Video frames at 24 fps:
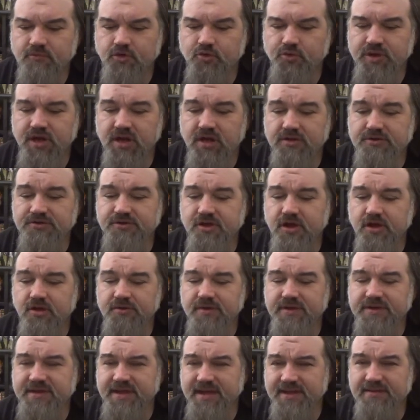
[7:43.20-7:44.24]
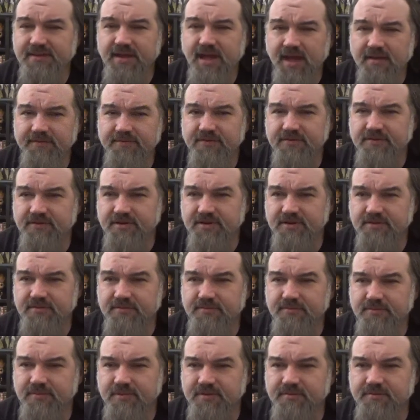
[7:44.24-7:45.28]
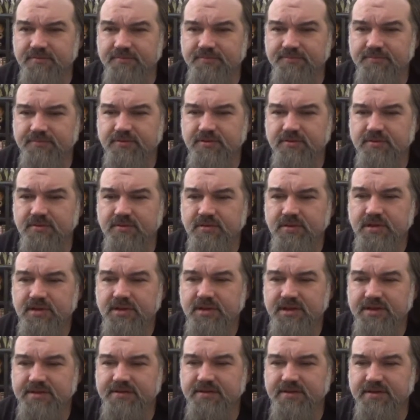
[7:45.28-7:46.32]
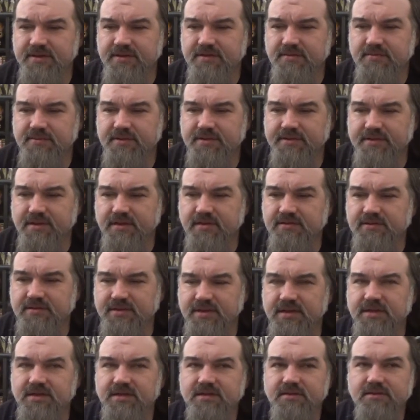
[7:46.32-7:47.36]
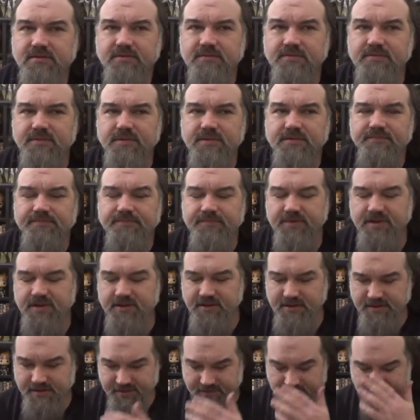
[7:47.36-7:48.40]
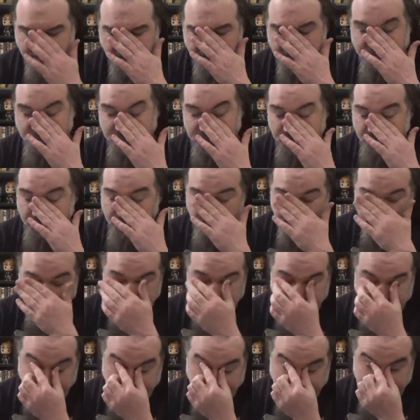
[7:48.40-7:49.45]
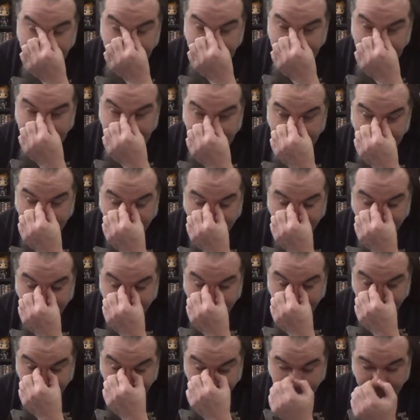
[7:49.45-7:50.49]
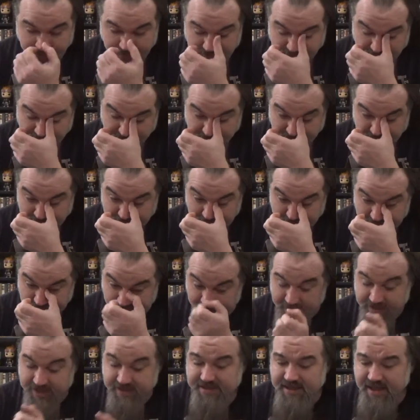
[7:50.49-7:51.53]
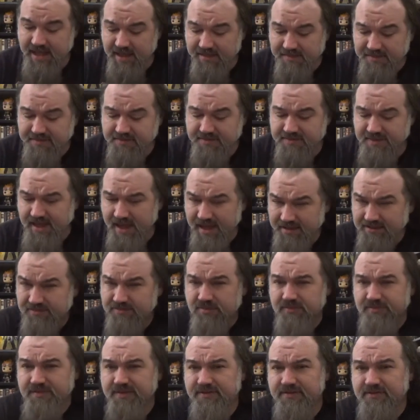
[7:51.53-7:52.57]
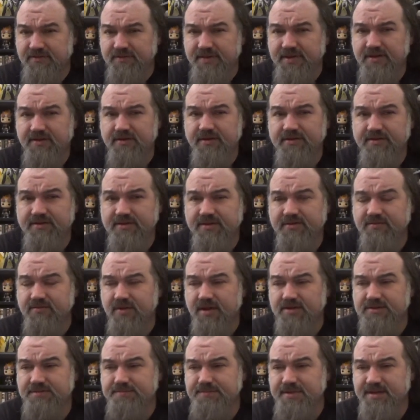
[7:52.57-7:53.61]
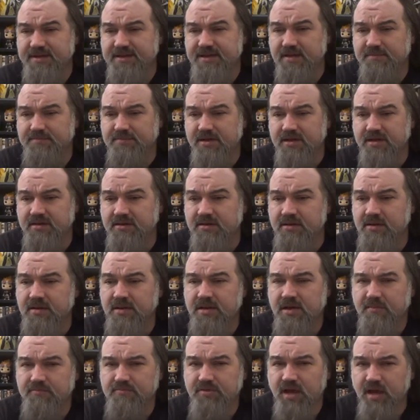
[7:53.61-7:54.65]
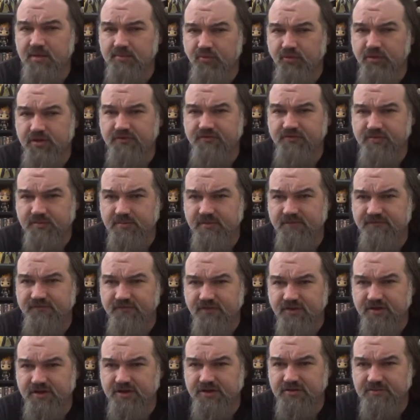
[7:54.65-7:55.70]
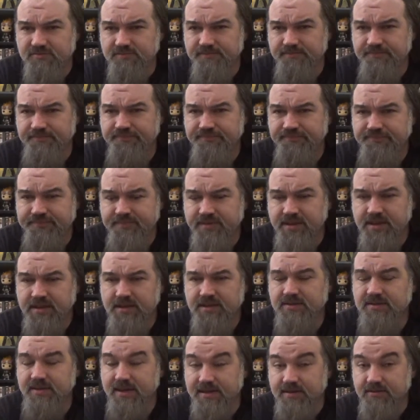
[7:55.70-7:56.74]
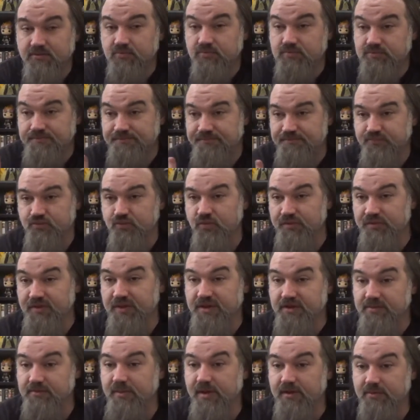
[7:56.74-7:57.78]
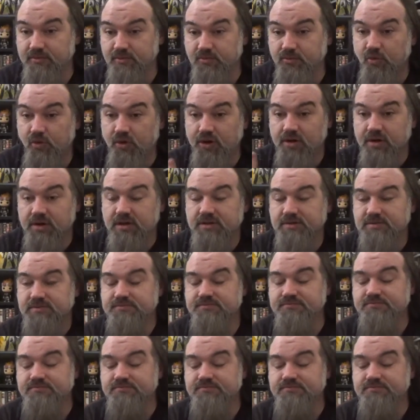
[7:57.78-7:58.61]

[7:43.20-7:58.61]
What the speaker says: We all know that 10 lives is gonna result in a successful story, in a success. But 10 deaths, that's where things are interesting. We're actually picking up on plot points from Inferno, like what they do about Moira.